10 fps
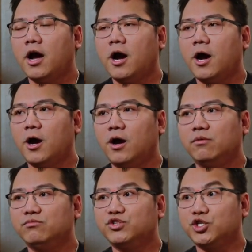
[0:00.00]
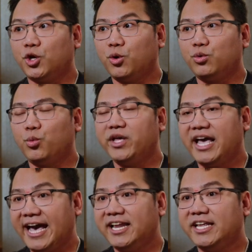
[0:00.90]
So we
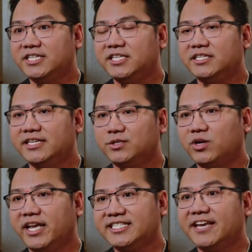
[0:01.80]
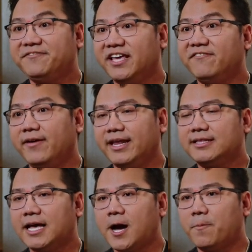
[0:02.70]
had instances or like safety
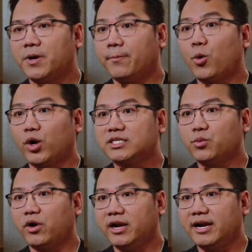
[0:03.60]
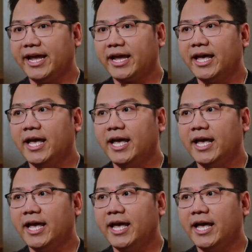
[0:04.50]
event reports wherein like